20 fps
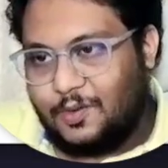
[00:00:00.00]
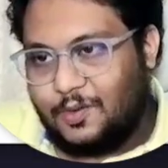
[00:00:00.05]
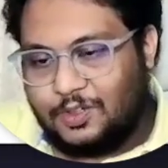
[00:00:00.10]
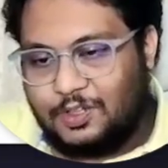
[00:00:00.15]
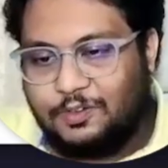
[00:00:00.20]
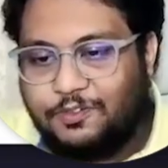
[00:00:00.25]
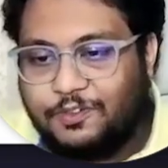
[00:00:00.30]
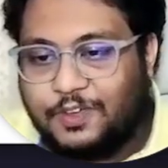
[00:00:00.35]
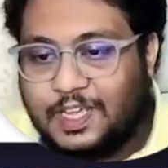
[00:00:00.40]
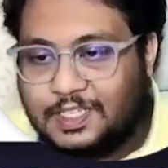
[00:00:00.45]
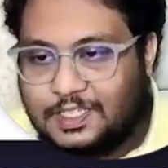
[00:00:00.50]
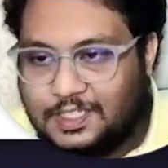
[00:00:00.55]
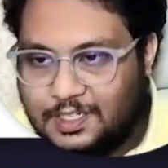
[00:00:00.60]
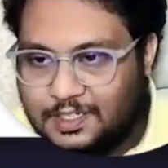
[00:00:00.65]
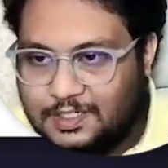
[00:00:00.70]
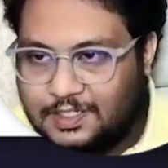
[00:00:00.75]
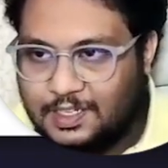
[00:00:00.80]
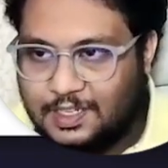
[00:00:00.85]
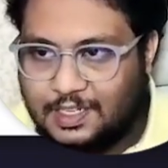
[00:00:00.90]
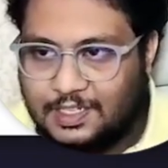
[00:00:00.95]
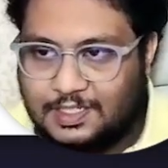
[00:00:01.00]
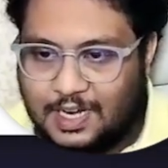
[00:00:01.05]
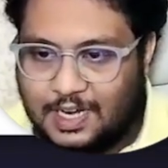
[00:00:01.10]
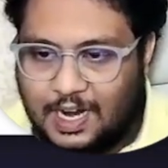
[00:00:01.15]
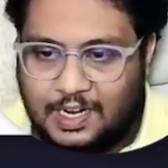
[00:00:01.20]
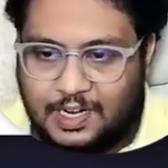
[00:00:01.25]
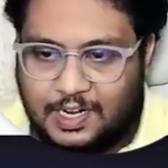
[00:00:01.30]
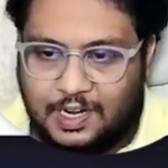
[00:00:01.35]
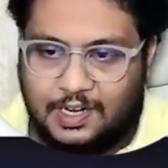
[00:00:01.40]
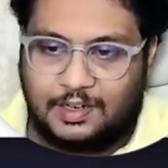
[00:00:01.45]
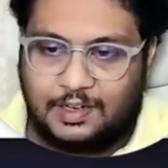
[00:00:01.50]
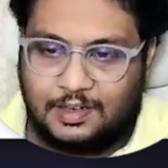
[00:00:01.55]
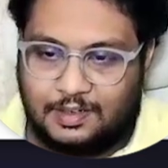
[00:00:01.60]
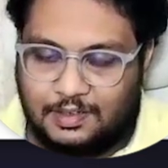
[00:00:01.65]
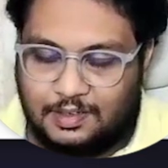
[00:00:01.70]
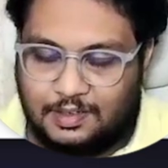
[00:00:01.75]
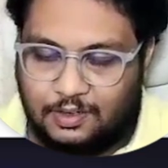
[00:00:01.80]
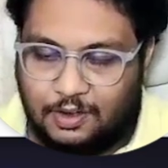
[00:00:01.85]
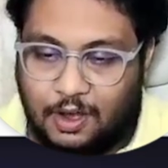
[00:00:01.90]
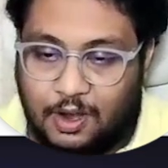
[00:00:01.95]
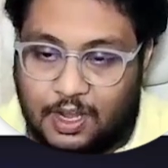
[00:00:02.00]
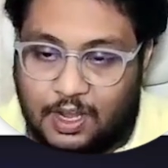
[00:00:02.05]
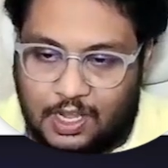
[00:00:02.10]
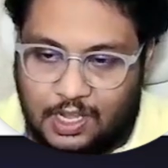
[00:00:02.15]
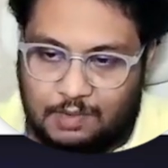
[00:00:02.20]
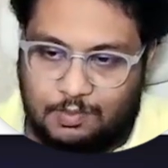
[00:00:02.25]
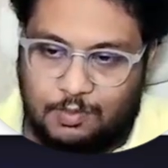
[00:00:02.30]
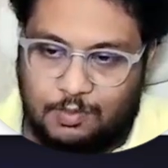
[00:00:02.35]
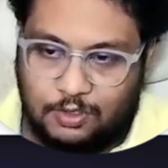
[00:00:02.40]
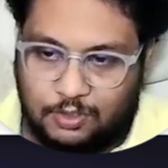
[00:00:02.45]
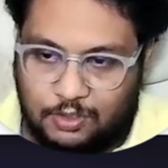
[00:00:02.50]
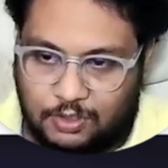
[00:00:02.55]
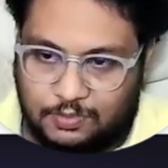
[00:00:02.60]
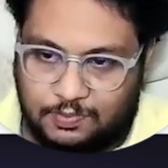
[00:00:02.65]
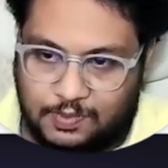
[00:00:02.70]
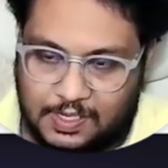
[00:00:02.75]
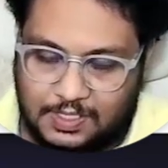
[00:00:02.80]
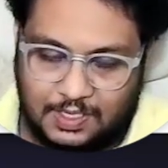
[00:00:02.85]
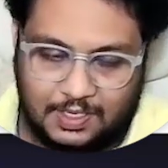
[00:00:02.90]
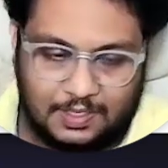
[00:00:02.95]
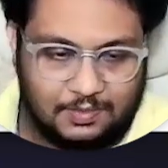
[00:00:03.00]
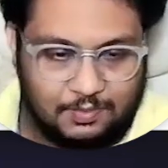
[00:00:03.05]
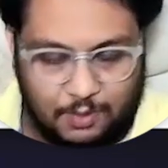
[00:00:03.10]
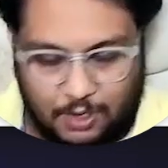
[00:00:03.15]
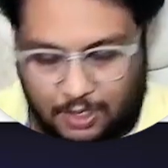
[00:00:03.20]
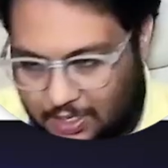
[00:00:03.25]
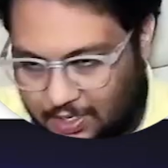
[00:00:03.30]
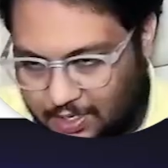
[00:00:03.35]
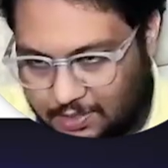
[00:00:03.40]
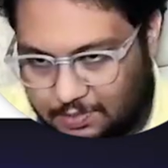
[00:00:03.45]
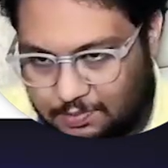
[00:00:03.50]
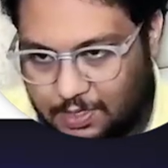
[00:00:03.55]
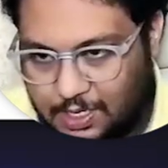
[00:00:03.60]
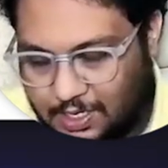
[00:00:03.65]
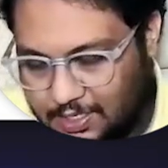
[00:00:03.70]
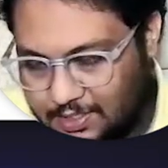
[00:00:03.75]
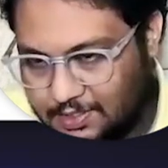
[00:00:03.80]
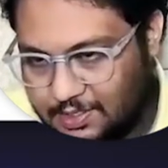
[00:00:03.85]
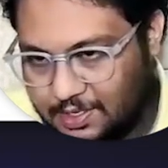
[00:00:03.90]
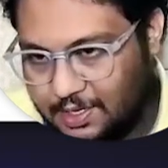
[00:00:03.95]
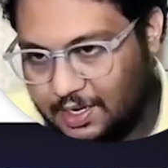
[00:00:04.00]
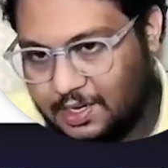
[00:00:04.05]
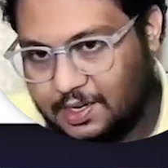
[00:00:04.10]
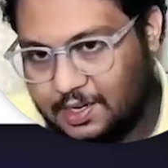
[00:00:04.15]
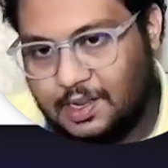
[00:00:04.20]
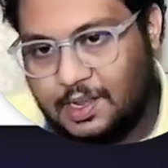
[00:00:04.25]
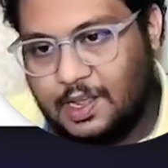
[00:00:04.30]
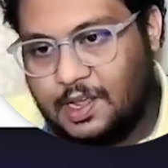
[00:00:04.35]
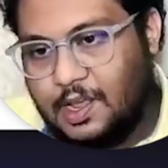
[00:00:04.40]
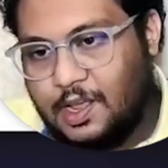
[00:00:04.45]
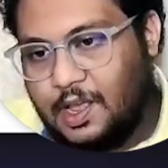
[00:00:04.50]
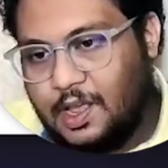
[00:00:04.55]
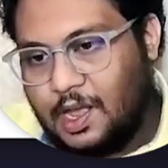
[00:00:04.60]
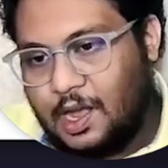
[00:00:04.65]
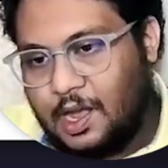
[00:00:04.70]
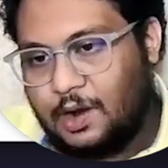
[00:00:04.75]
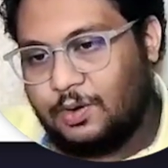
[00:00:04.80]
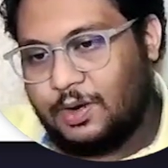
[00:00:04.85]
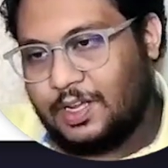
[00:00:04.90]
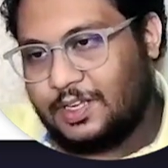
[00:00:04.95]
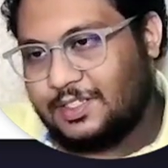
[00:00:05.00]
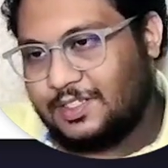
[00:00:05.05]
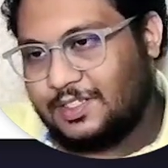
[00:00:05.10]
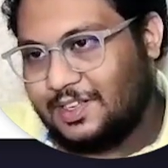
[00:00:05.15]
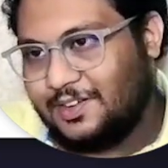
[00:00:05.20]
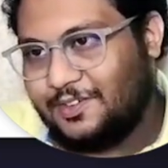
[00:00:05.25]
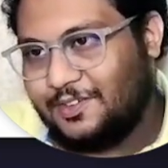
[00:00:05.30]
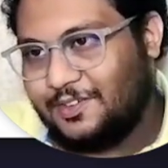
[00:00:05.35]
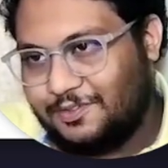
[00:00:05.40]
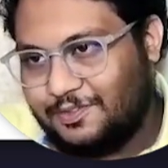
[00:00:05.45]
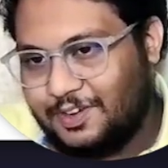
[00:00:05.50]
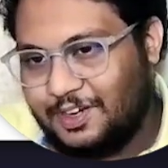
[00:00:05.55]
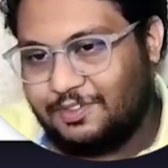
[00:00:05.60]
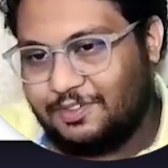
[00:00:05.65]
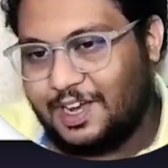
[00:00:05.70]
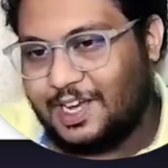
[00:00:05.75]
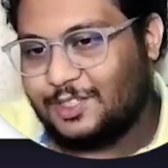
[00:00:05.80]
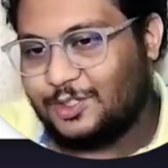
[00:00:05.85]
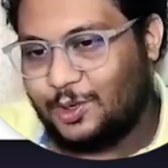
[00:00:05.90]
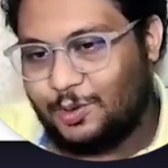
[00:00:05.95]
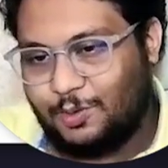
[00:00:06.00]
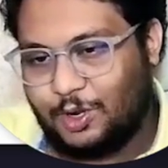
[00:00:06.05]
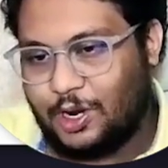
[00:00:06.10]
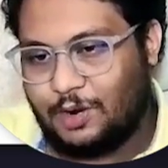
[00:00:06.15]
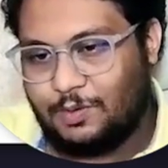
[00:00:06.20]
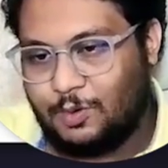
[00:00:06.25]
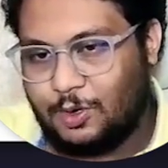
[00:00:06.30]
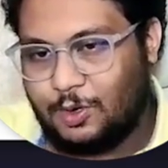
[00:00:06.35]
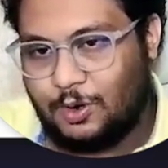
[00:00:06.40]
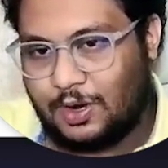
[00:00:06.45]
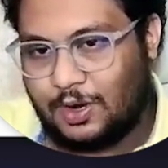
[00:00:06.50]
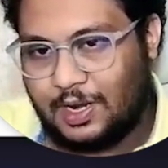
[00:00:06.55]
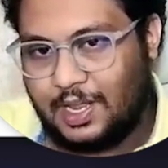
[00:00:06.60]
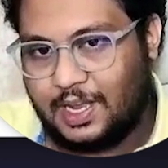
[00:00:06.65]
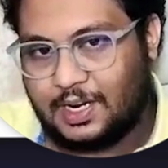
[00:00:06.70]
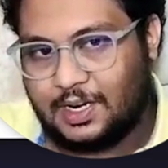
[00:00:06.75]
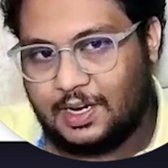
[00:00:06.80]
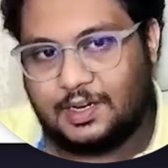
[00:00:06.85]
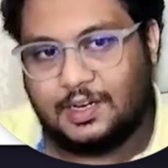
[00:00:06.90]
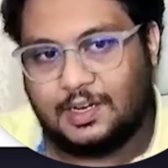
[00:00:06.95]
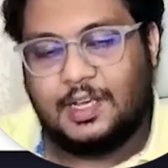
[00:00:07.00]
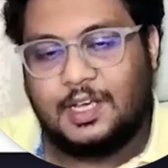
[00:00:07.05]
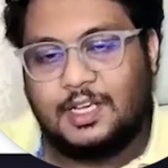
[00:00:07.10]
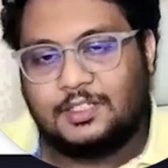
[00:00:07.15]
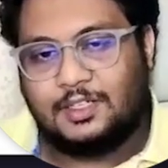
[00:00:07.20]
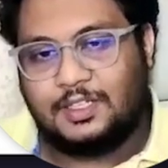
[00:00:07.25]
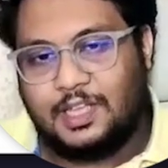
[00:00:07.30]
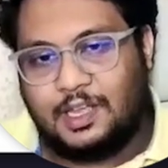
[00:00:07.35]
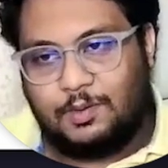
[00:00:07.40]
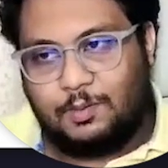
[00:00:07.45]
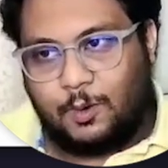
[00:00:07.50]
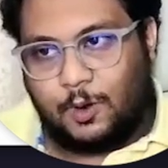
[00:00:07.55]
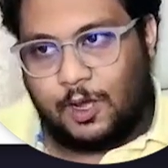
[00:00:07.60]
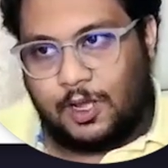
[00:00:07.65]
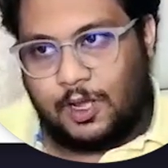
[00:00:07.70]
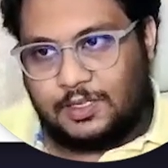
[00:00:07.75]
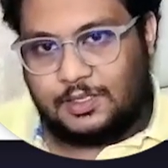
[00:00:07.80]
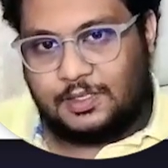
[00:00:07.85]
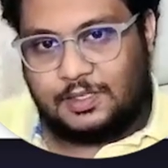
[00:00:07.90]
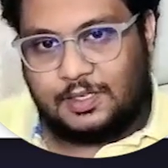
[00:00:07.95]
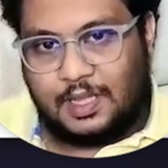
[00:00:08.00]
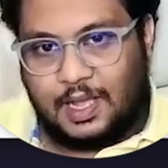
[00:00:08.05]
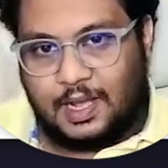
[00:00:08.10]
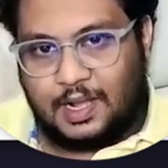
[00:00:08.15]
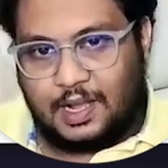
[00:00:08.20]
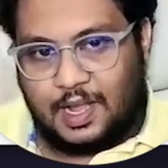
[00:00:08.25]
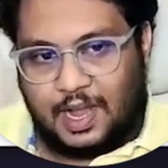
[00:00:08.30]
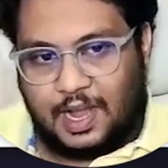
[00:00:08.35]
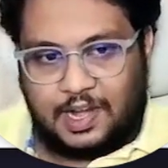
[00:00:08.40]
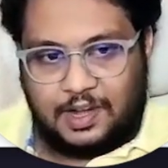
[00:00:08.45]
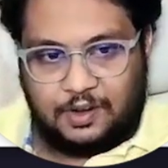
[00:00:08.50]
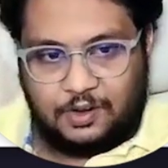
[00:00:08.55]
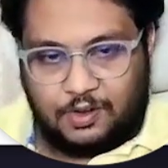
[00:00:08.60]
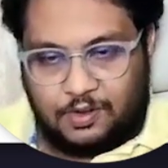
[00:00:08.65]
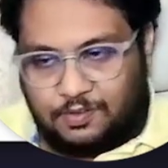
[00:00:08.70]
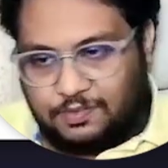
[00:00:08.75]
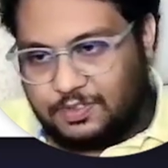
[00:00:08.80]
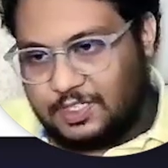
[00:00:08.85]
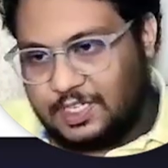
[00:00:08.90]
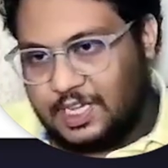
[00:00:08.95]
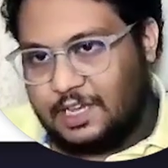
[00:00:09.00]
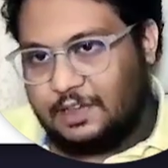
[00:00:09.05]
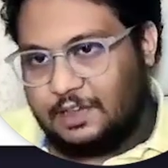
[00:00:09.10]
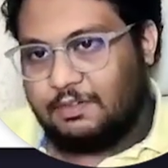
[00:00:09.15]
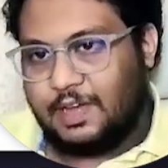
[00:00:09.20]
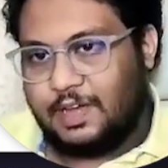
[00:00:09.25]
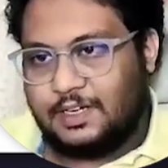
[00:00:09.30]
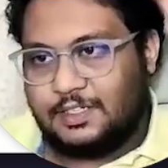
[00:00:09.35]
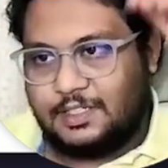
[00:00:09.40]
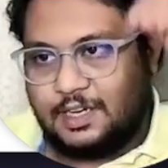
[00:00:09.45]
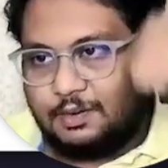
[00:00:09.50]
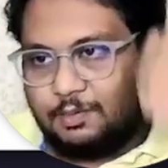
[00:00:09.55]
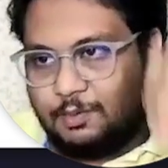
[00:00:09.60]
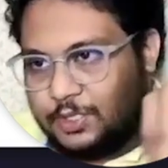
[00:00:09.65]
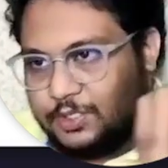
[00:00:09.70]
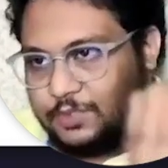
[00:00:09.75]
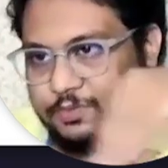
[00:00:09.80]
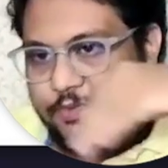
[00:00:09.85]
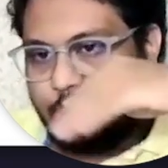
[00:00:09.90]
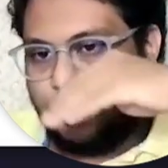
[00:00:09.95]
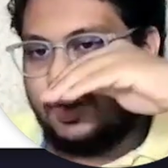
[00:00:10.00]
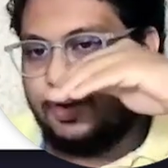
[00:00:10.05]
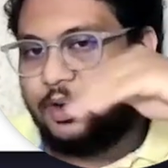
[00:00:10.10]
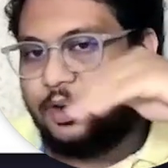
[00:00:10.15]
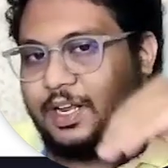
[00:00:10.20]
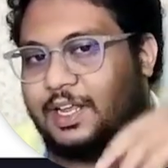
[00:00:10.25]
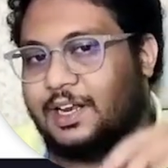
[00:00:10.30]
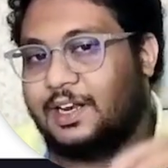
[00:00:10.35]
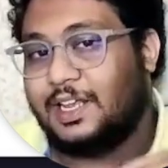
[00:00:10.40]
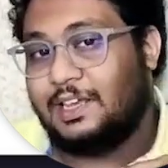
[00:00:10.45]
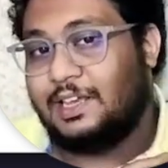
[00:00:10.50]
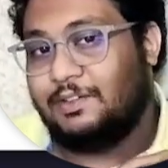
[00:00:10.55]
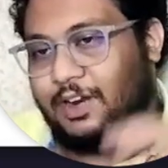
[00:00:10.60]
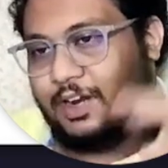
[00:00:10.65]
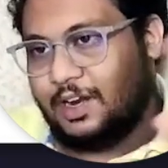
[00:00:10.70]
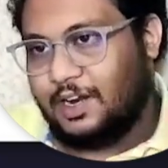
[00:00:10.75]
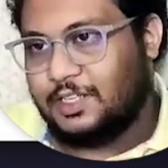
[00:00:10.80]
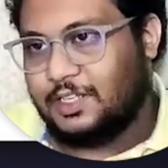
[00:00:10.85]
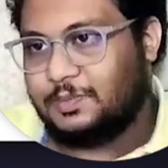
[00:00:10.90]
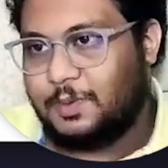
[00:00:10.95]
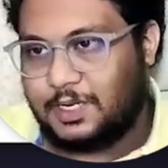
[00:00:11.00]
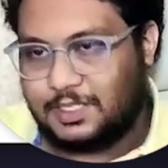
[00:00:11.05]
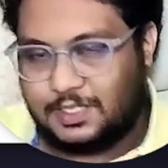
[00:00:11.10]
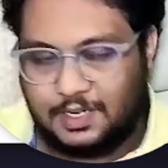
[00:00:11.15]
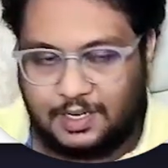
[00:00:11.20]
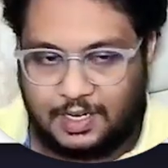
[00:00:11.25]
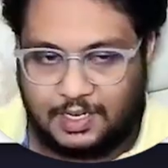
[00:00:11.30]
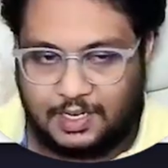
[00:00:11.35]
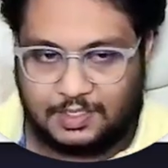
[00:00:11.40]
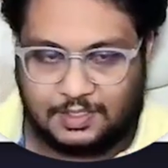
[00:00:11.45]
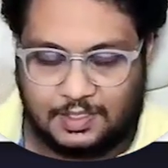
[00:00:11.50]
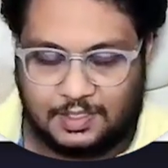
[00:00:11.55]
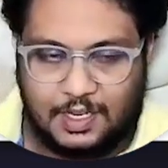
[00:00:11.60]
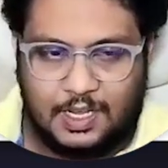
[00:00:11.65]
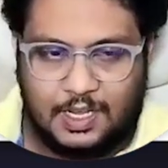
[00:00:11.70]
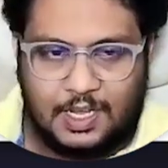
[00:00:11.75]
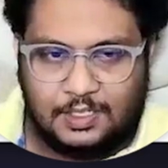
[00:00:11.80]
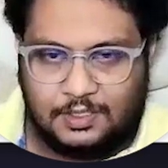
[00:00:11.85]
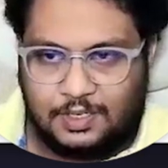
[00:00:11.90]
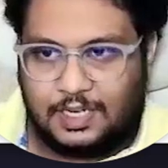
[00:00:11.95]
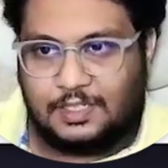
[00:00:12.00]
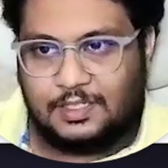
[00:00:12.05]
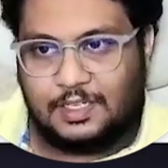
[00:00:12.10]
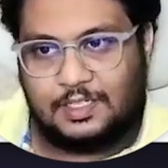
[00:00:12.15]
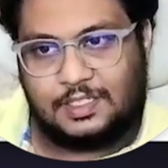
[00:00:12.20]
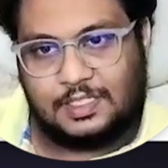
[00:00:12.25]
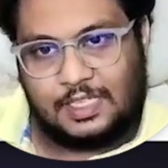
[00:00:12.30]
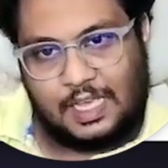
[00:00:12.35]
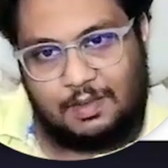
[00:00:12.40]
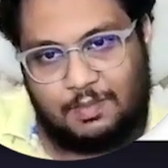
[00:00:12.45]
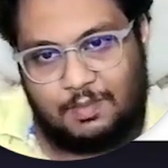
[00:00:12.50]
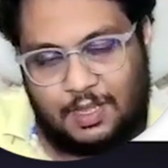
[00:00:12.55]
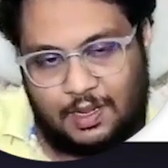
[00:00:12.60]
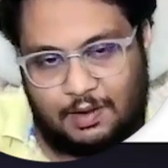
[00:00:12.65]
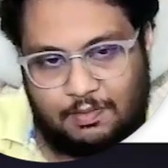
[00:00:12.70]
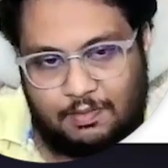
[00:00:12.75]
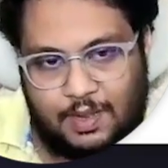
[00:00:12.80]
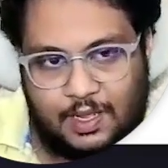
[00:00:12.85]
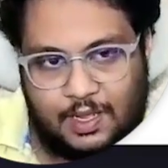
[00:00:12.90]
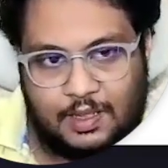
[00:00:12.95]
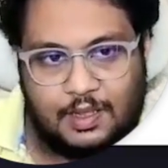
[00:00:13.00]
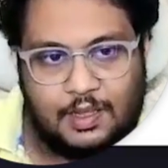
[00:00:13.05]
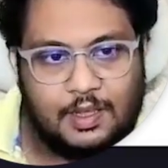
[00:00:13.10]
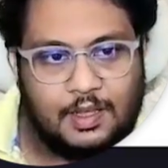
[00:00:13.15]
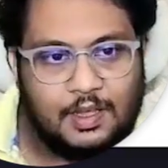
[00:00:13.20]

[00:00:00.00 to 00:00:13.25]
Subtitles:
the features, and they started talking about those features, what it is multi-screen, how does the device overall would look like, right? So there was a kind of sequence that was followed in even in his presentation. So it's a similar way.